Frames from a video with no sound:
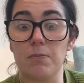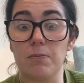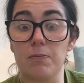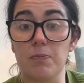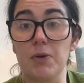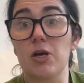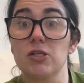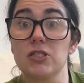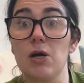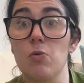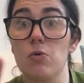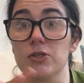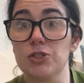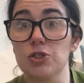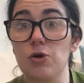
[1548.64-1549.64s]
because I
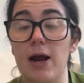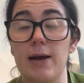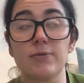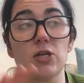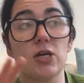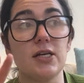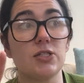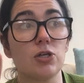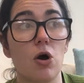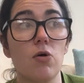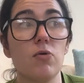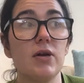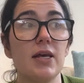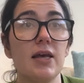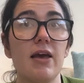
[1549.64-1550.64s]
want scraps. It's
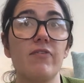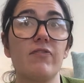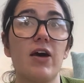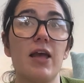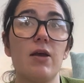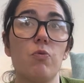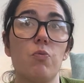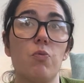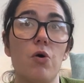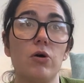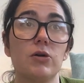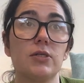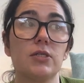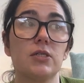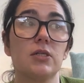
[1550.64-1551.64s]
only if
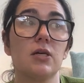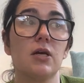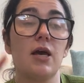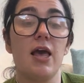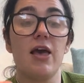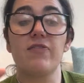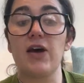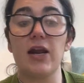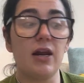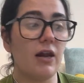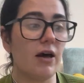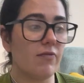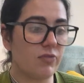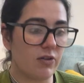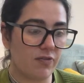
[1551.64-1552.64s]
I
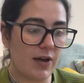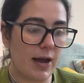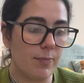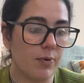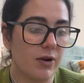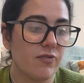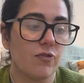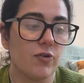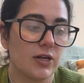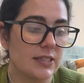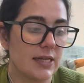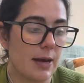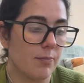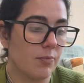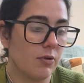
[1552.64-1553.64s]
love the fabric, for
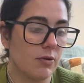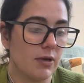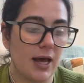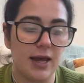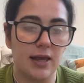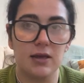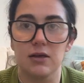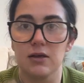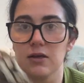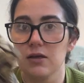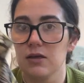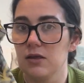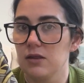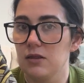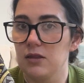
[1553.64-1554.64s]
example, like
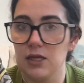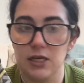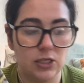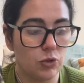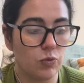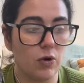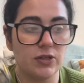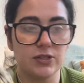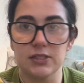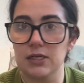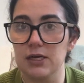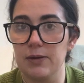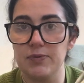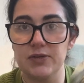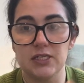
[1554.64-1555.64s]
these ones,
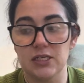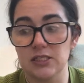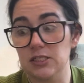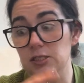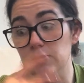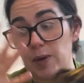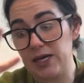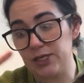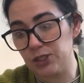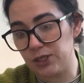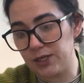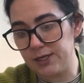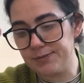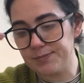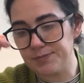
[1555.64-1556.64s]
Liberties
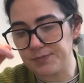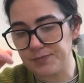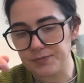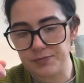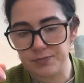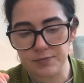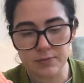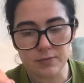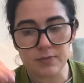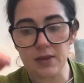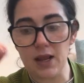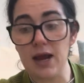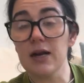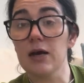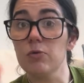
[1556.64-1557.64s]
especially,
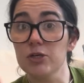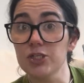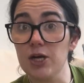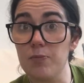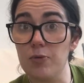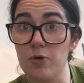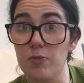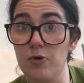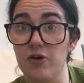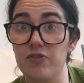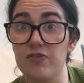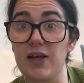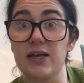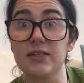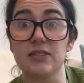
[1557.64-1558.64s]
and I wish I bought more of
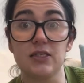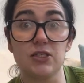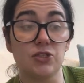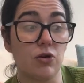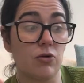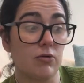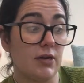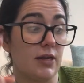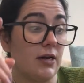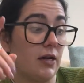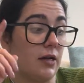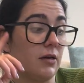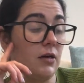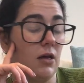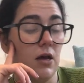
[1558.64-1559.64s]
that sea salt
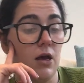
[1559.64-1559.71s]
linen,